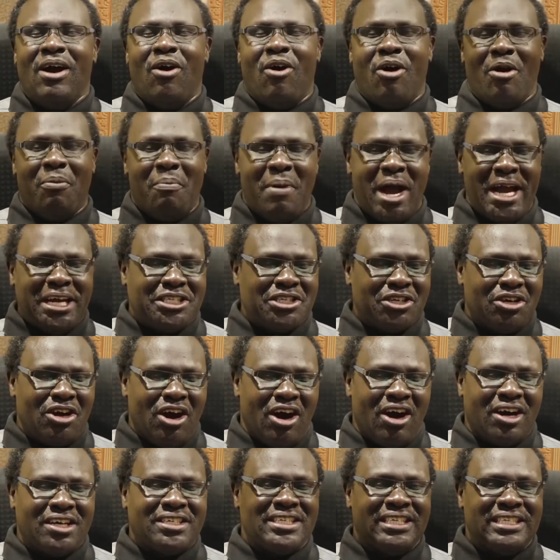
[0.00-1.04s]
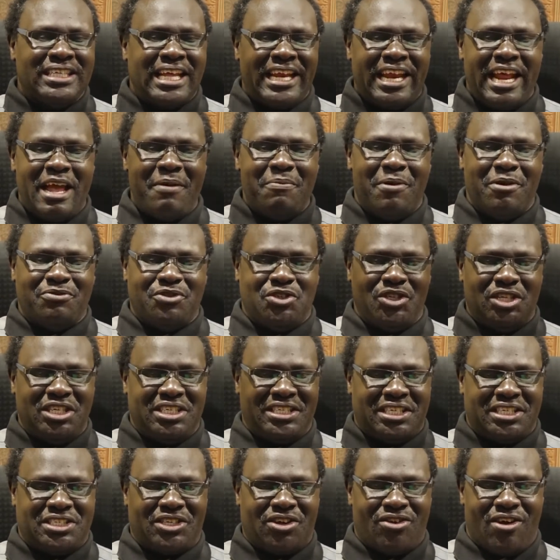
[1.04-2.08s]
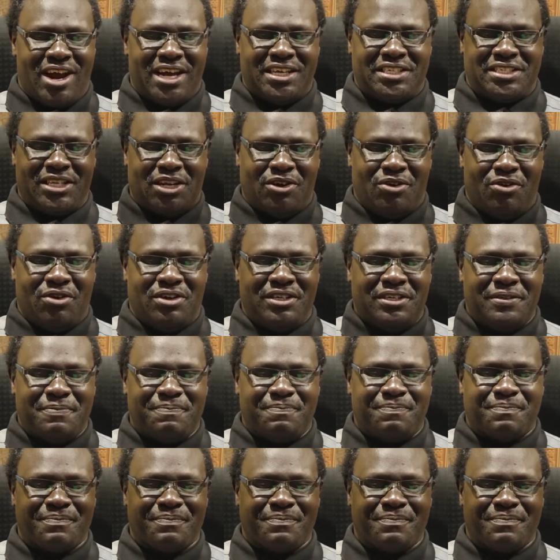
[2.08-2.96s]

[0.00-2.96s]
Almighty God, in the name of Jesus Christ, the Lord,